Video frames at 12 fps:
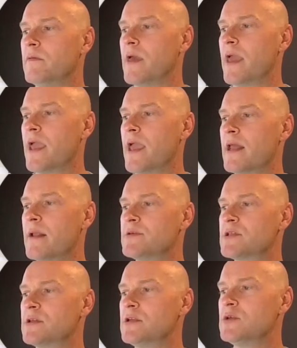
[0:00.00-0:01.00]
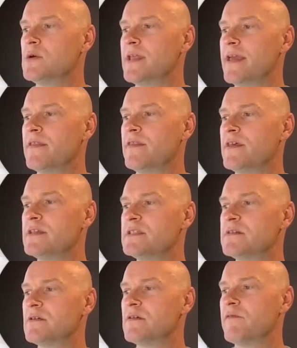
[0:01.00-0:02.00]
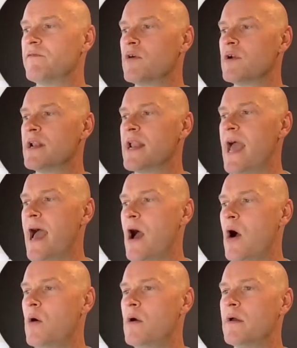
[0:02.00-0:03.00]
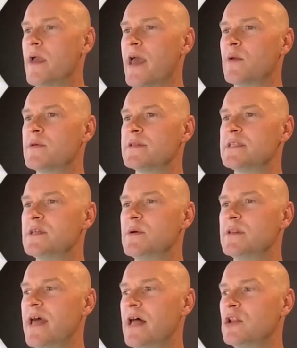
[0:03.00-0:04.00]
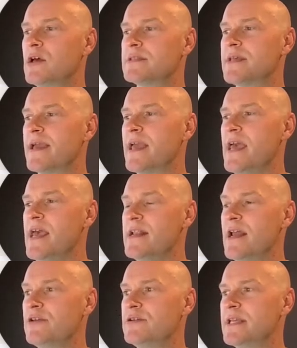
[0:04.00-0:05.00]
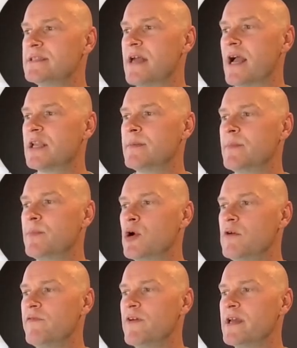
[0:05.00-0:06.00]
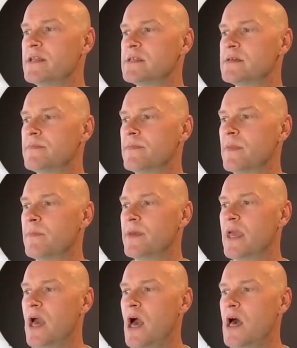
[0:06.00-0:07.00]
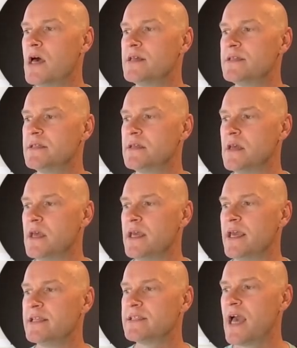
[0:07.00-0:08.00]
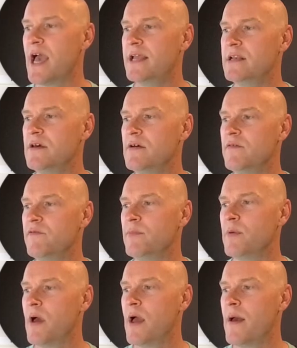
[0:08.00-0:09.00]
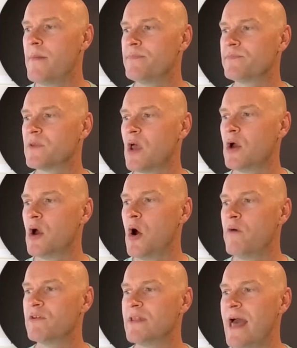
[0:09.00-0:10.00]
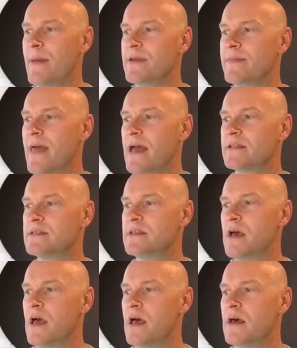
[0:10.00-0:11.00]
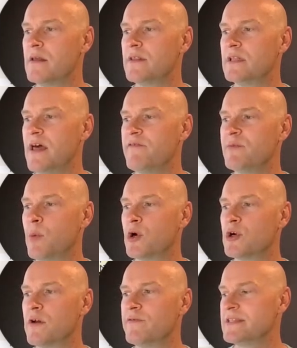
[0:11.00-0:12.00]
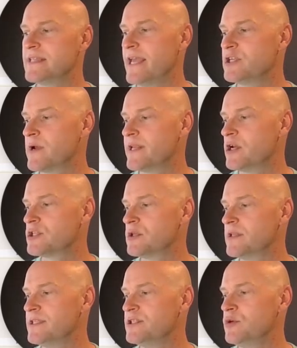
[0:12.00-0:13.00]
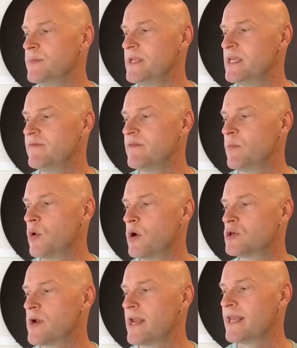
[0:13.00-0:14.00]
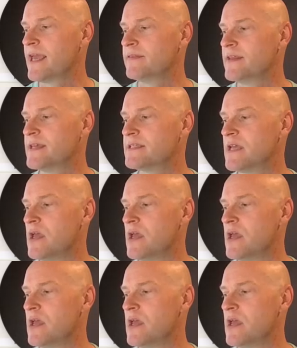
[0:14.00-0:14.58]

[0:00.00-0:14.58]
And I'm just going to do it like this for now, and we'll see what that looks like. Now you see it's not going to be perfect because it's kind of overlapping that the left border of this H right here. So let's zoom in even more and try to get this